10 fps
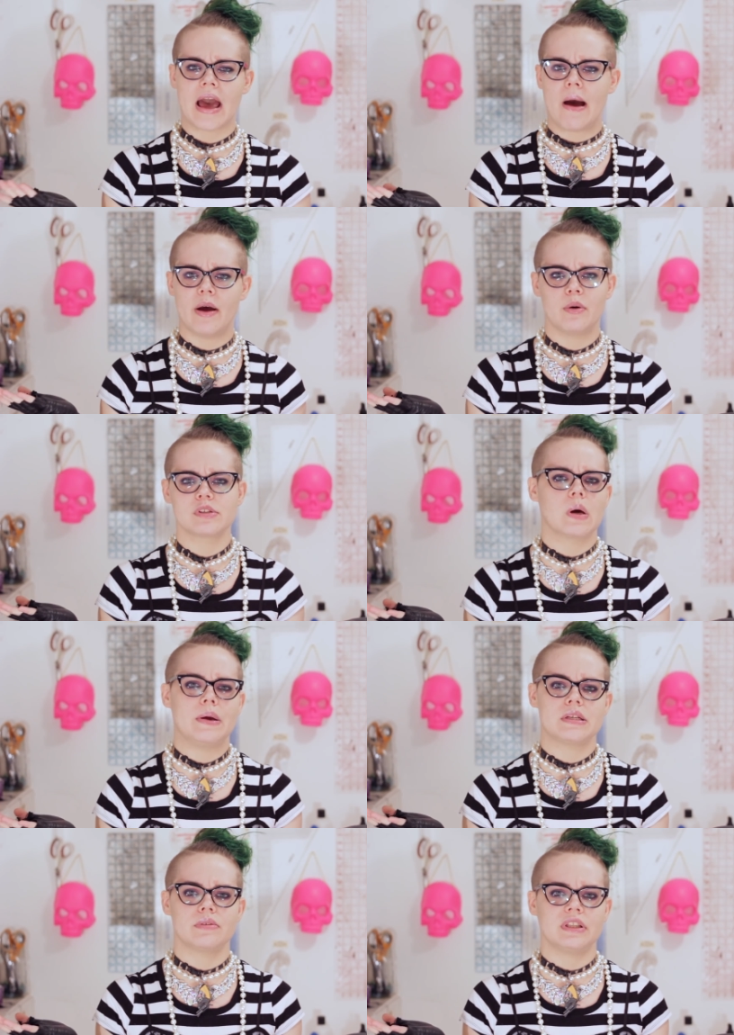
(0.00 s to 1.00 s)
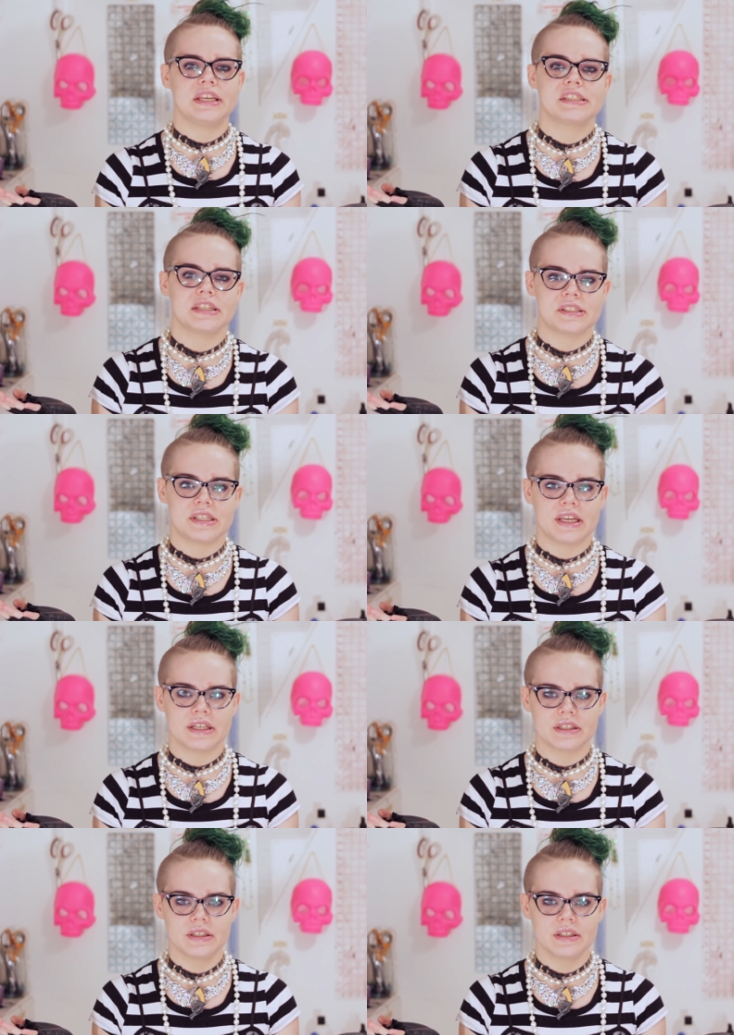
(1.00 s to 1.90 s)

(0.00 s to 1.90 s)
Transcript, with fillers: how I was going to release this thing.